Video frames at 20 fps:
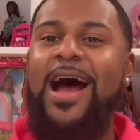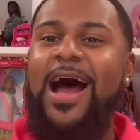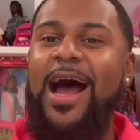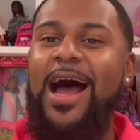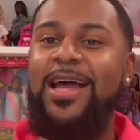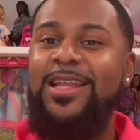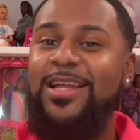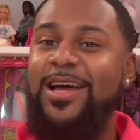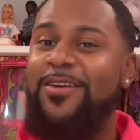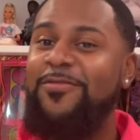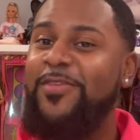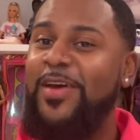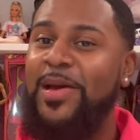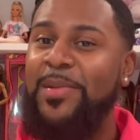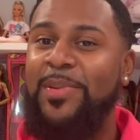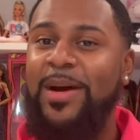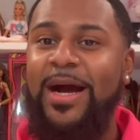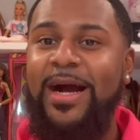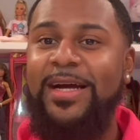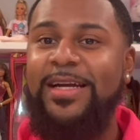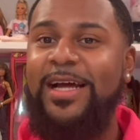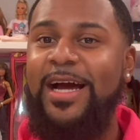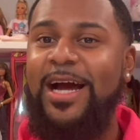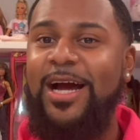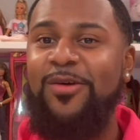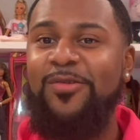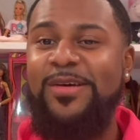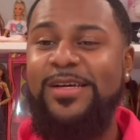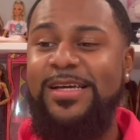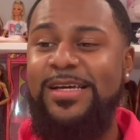I love Vampire
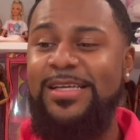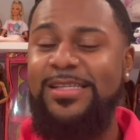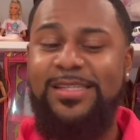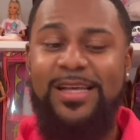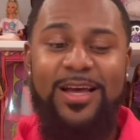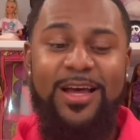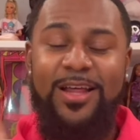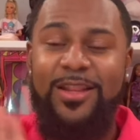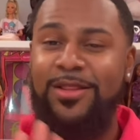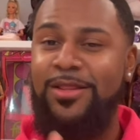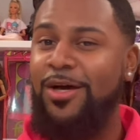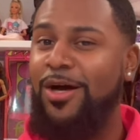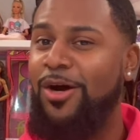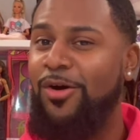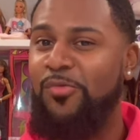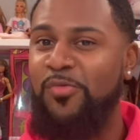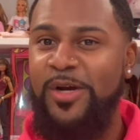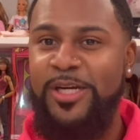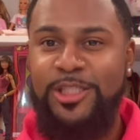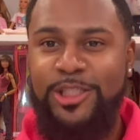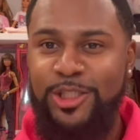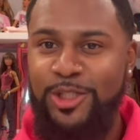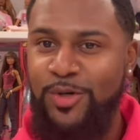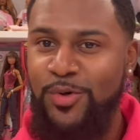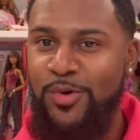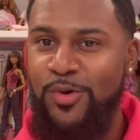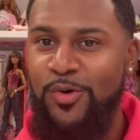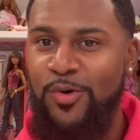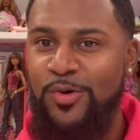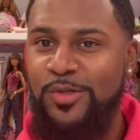Diaries, the
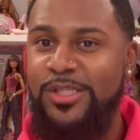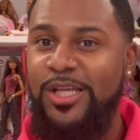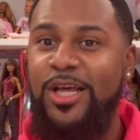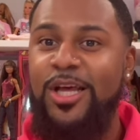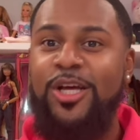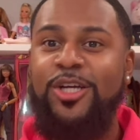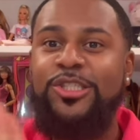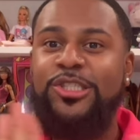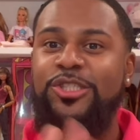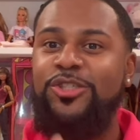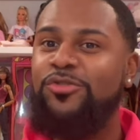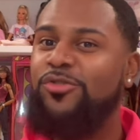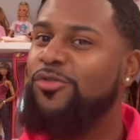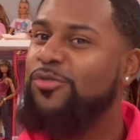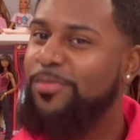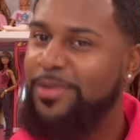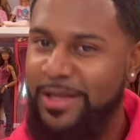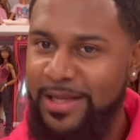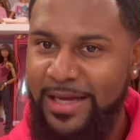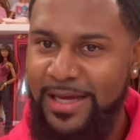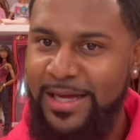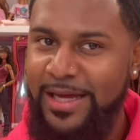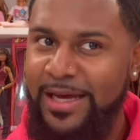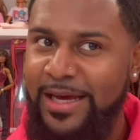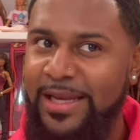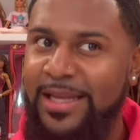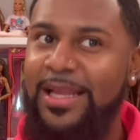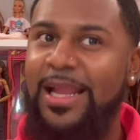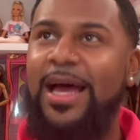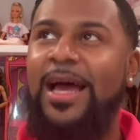originals, True
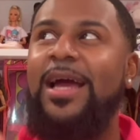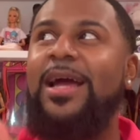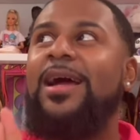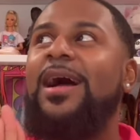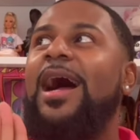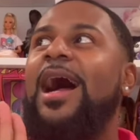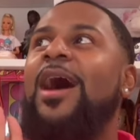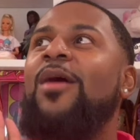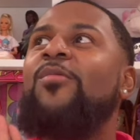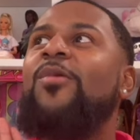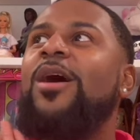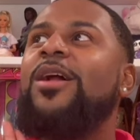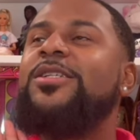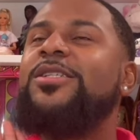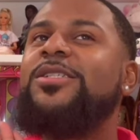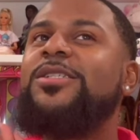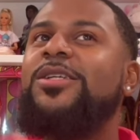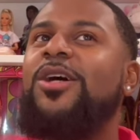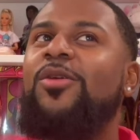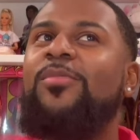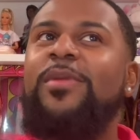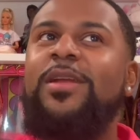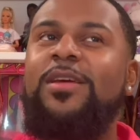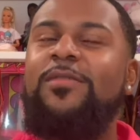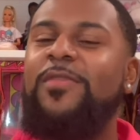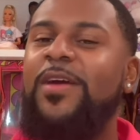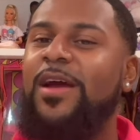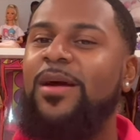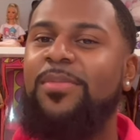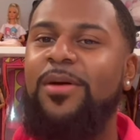Blood. Like, I watched so many
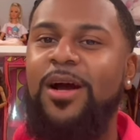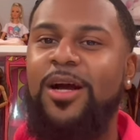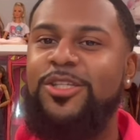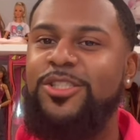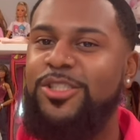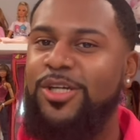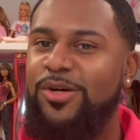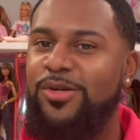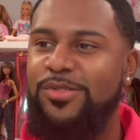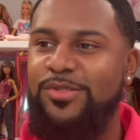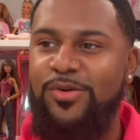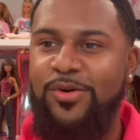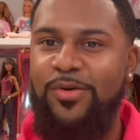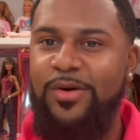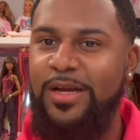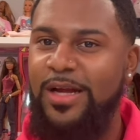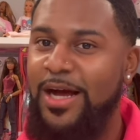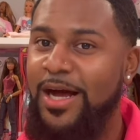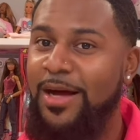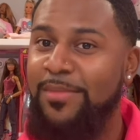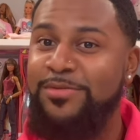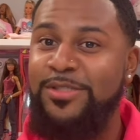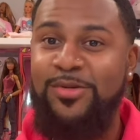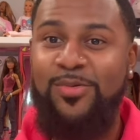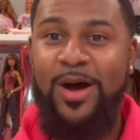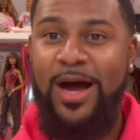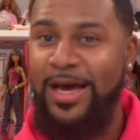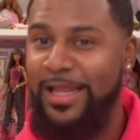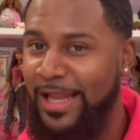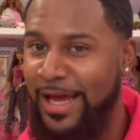vampire shows growing up.
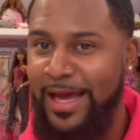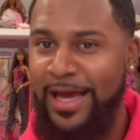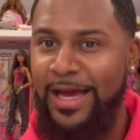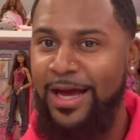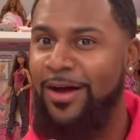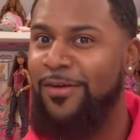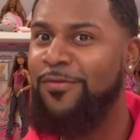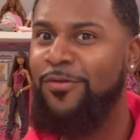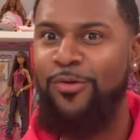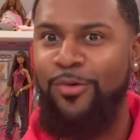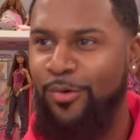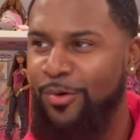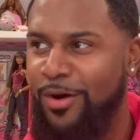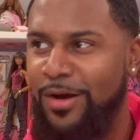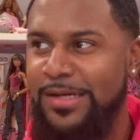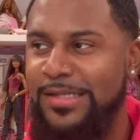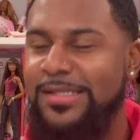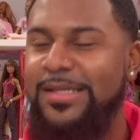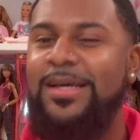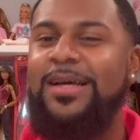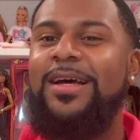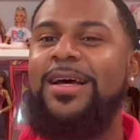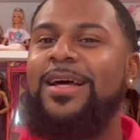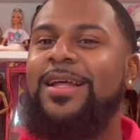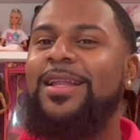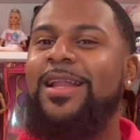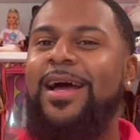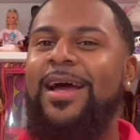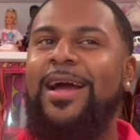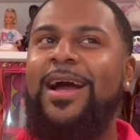Twilight, of course.
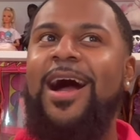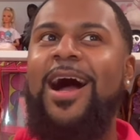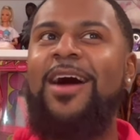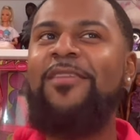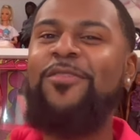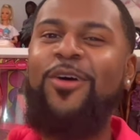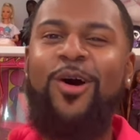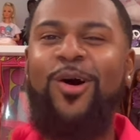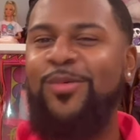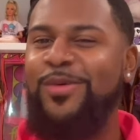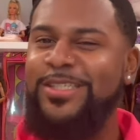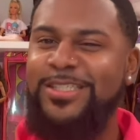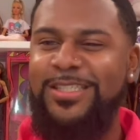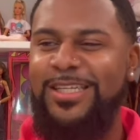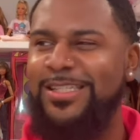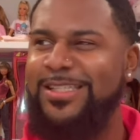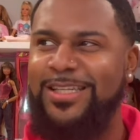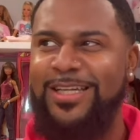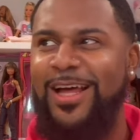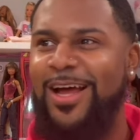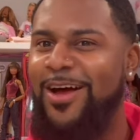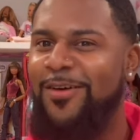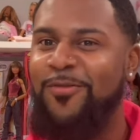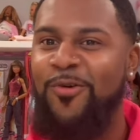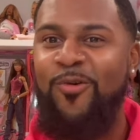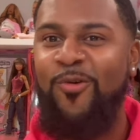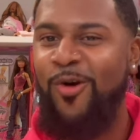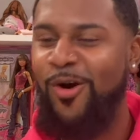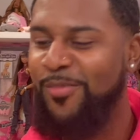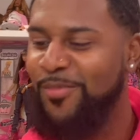Like, I've always just loved
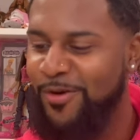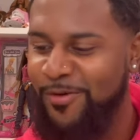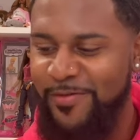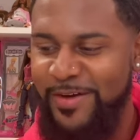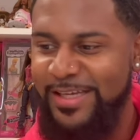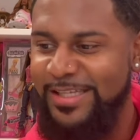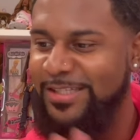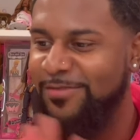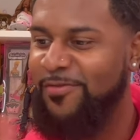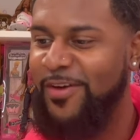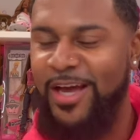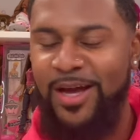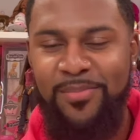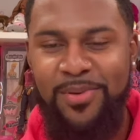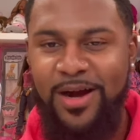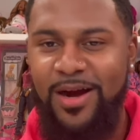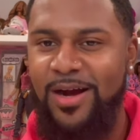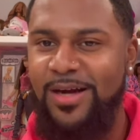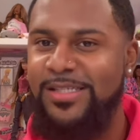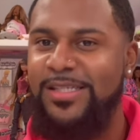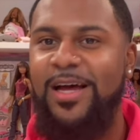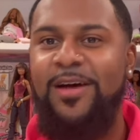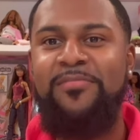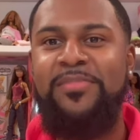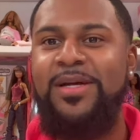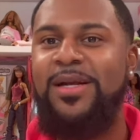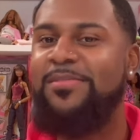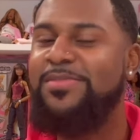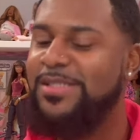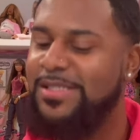horror movies, vampires. I've
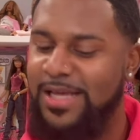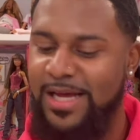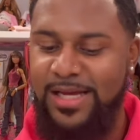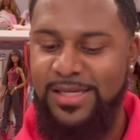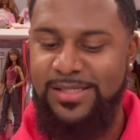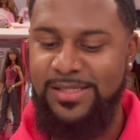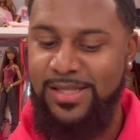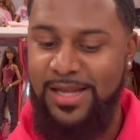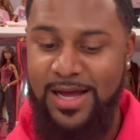been obsessed.